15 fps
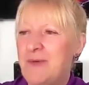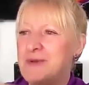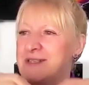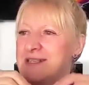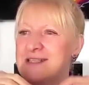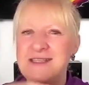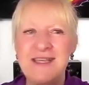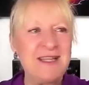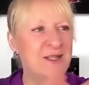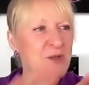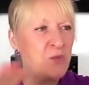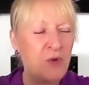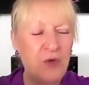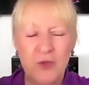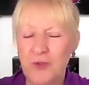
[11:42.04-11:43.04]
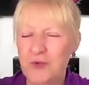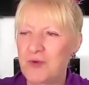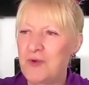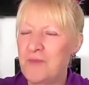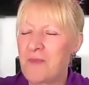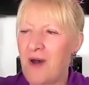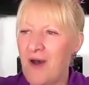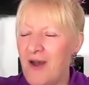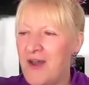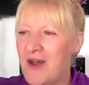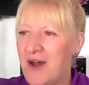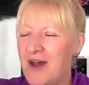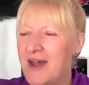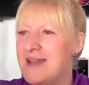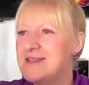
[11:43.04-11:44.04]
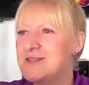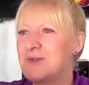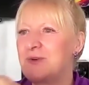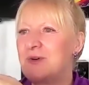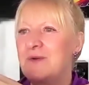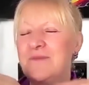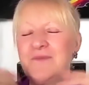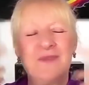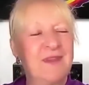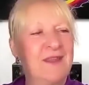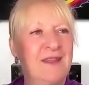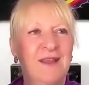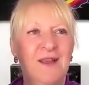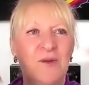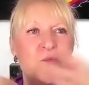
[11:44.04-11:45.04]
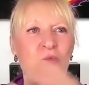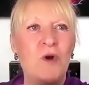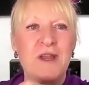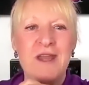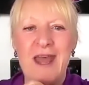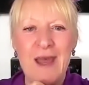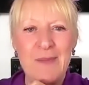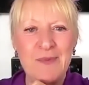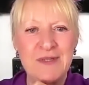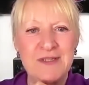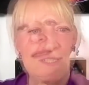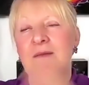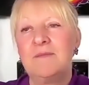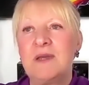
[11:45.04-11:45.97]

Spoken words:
Was it seeing the world through my eyes, or what happened?